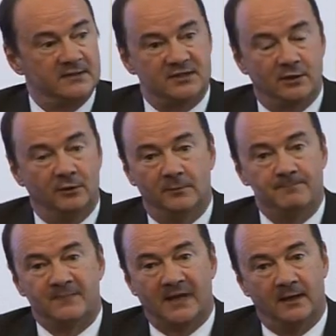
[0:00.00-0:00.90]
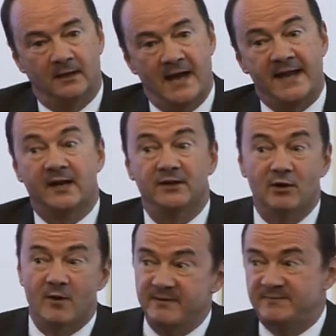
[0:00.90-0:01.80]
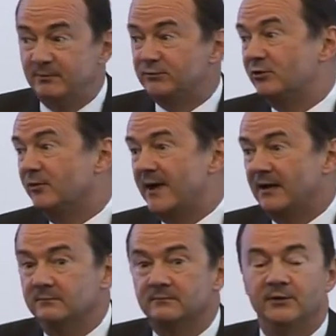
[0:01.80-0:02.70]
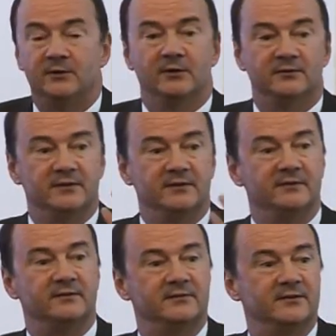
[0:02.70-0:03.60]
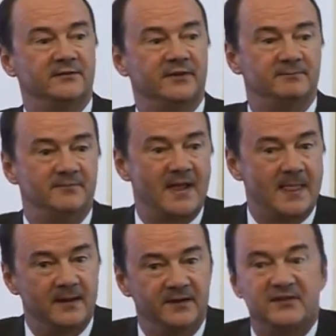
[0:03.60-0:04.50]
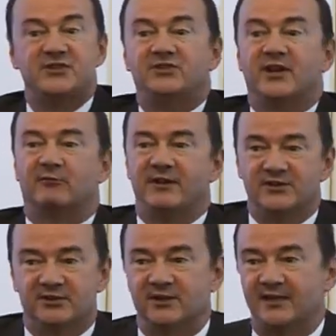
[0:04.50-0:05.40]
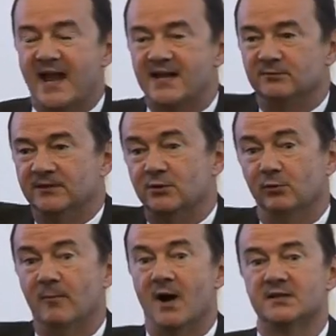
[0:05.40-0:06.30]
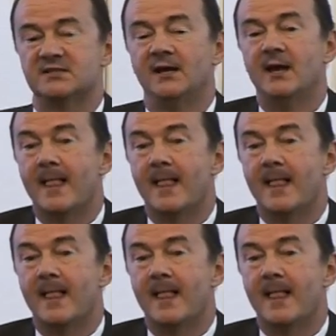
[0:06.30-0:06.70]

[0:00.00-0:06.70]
So, uh, and I know, I mean, people talk about, you know, the, the, uh, this generation and it has all its hallmarks.